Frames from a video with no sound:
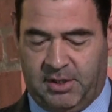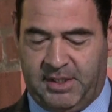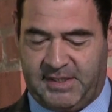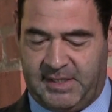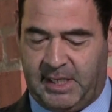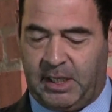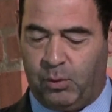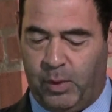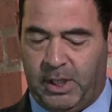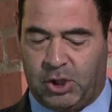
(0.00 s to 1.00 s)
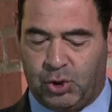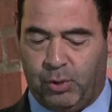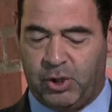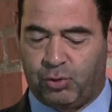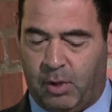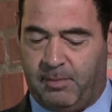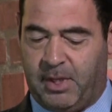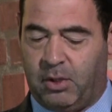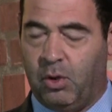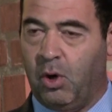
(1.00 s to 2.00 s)
the sick and weak Jewish
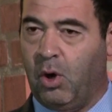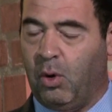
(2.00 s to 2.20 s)
women